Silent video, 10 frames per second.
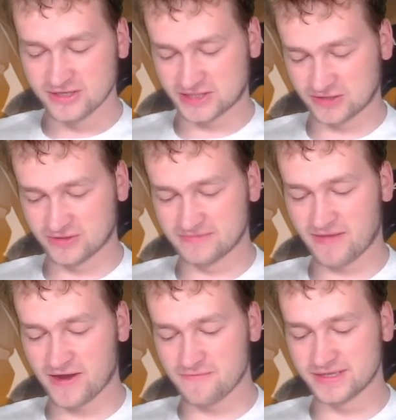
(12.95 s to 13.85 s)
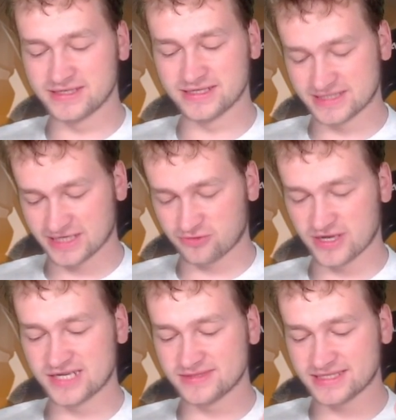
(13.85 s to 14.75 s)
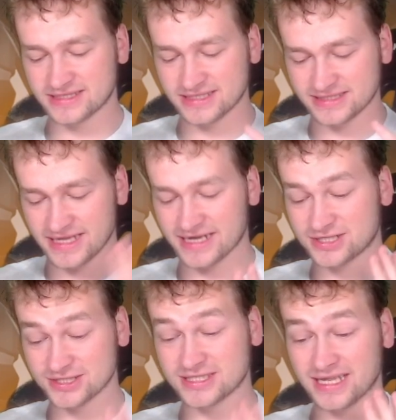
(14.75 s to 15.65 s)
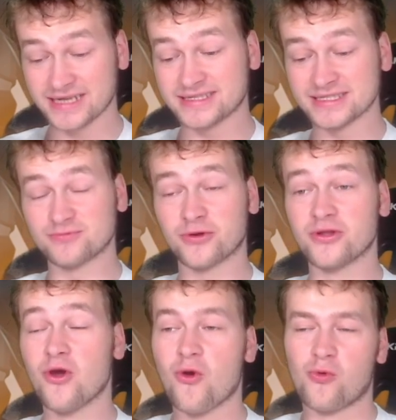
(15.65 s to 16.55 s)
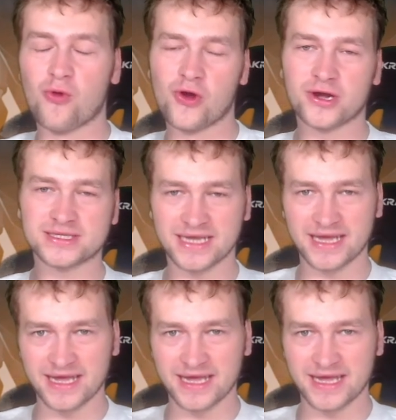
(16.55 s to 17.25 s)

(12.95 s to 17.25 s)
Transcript: So in my opinion it's incredible that the deck just like this one works,